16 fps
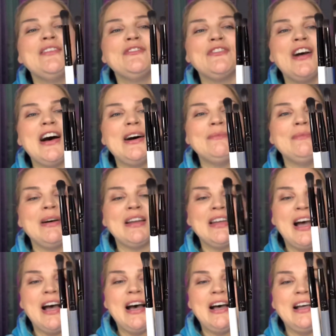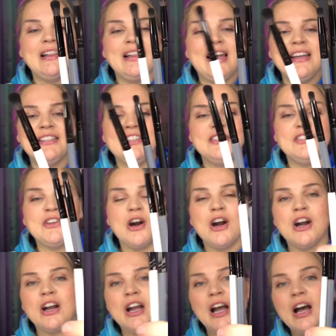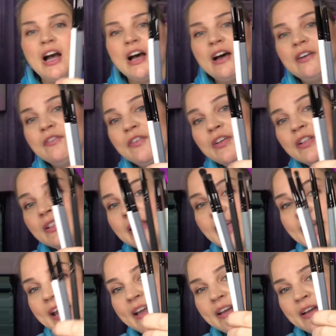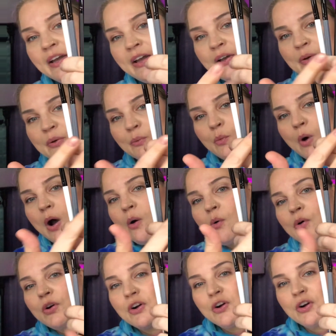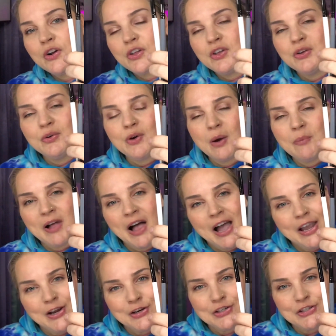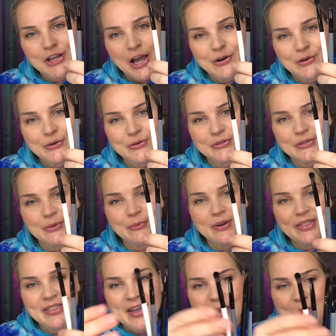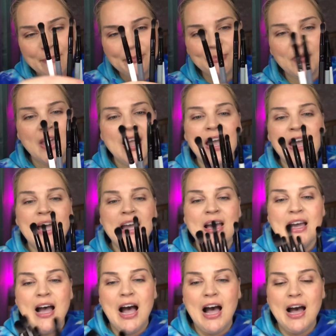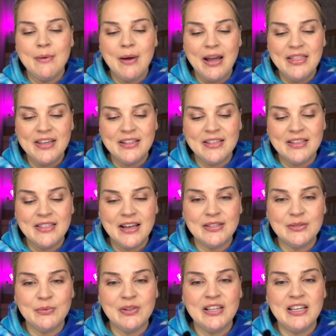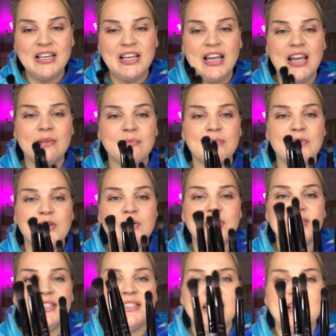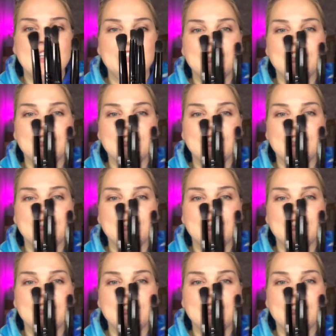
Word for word: from light to dark of like what order you apply your shadows with them. I think that that's really neat, and you can see